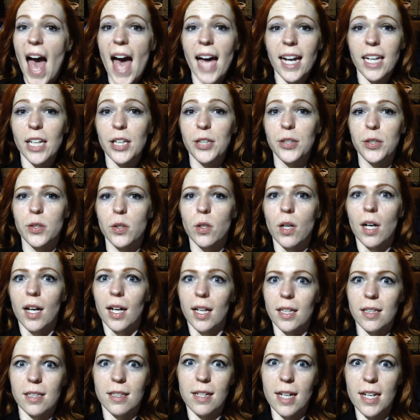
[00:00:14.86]
Anywho,
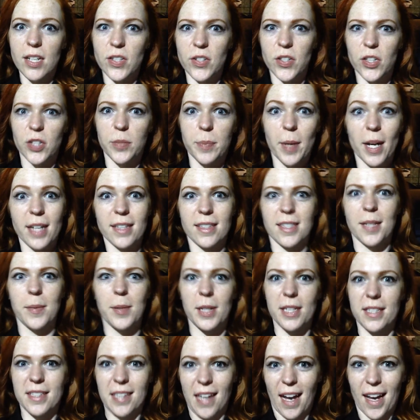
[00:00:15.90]
in today's Nerd Bite, some
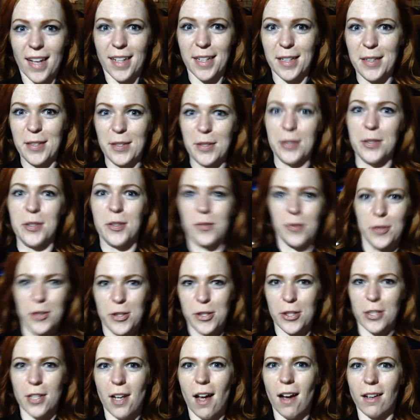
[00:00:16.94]
exciting news for
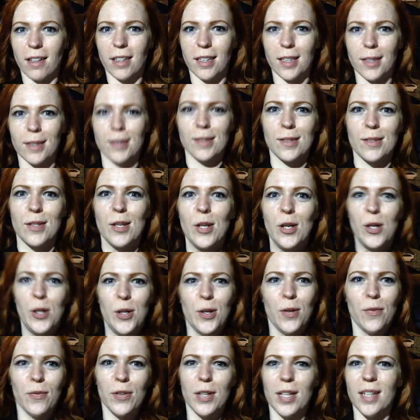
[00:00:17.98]
Sherlockians,
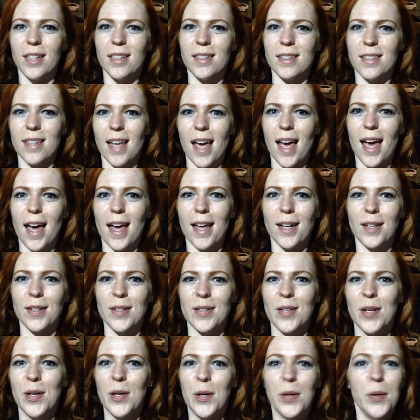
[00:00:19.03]
Whovians,
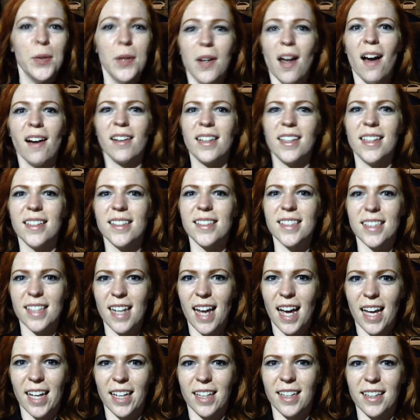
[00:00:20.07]
and Wholockians
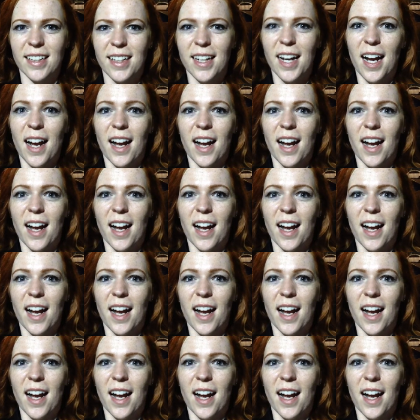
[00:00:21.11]
alike.